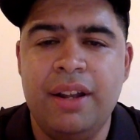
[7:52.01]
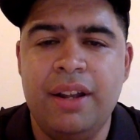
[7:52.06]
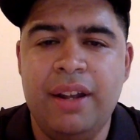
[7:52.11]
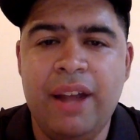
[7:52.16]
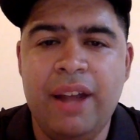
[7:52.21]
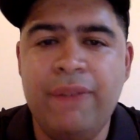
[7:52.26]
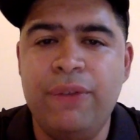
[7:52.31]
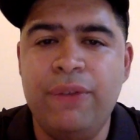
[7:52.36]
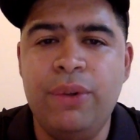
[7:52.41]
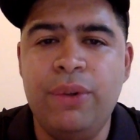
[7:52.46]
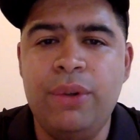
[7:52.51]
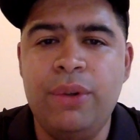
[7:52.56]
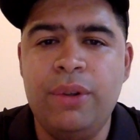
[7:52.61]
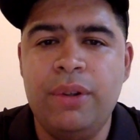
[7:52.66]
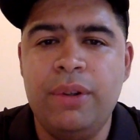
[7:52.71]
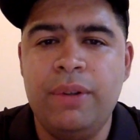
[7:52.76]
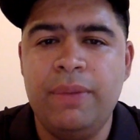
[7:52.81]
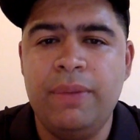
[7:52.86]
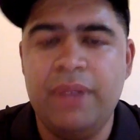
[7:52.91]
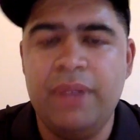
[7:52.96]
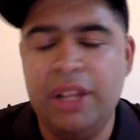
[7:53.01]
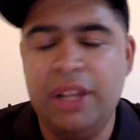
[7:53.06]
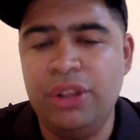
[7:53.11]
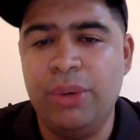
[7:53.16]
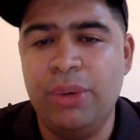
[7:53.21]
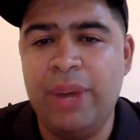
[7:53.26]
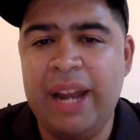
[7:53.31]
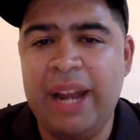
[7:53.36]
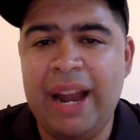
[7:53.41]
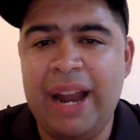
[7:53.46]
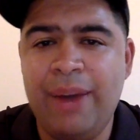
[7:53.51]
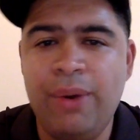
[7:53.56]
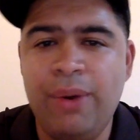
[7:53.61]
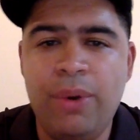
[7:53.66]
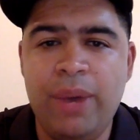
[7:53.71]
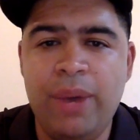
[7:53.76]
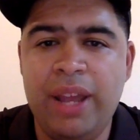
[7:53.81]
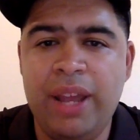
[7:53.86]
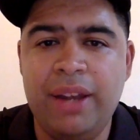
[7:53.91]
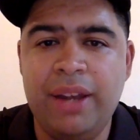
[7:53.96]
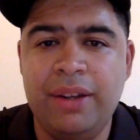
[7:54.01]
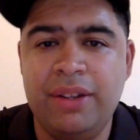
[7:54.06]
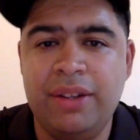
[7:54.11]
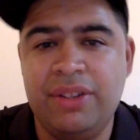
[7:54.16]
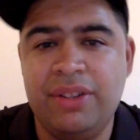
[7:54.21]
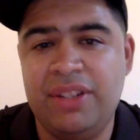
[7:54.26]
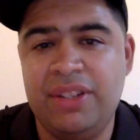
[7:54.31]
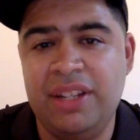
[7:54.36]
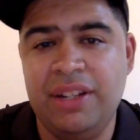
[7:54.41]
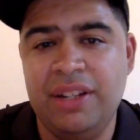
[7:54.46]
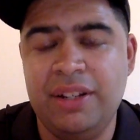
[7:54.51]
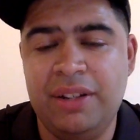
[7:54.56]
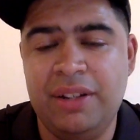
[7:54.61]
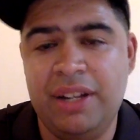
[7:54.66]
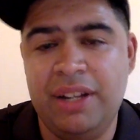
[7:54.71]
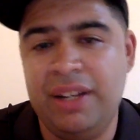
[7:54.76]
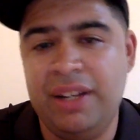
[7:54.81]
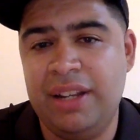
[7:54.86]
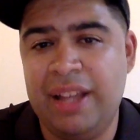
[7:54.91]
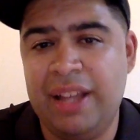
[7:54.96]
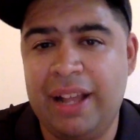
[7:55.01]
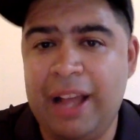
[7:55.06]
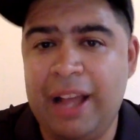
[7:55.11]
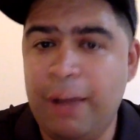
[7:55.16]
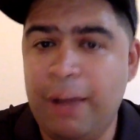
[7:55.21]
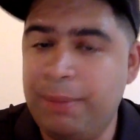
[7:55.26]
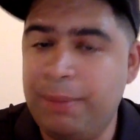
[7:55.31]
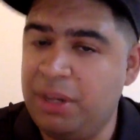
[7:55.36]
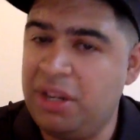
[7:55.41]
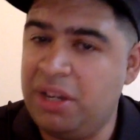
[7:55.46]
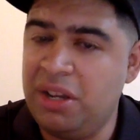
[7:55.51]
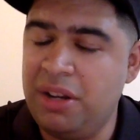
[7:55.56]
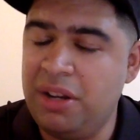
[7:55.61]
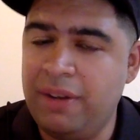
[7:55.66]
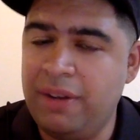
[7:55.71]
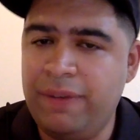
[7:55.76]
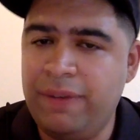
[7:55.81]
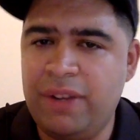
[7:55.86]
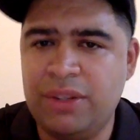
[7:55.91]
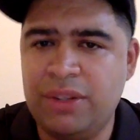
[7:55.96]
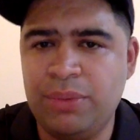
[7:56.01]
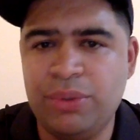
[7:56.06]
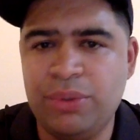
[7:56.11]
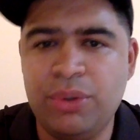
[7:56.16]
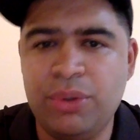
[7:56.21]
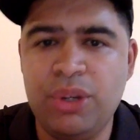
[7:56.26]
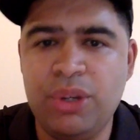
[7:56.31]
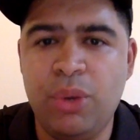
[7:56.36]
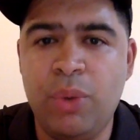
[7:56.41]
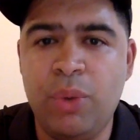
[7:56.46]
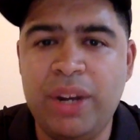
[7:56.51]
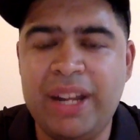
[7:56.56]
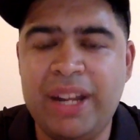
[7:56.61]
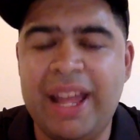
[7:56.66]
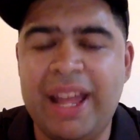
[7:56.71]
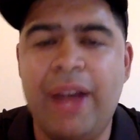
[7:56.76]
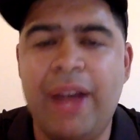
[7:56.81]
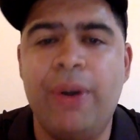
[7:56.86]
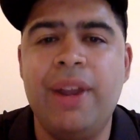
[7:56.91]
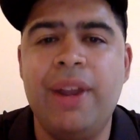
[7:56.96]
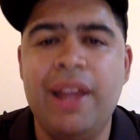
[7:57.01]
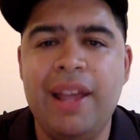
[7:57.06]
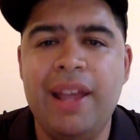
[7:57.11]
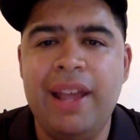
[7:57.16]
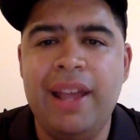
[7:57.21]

Neville hit the red arrow and Cena didn't kick out, but he could have because it was only a 1 count.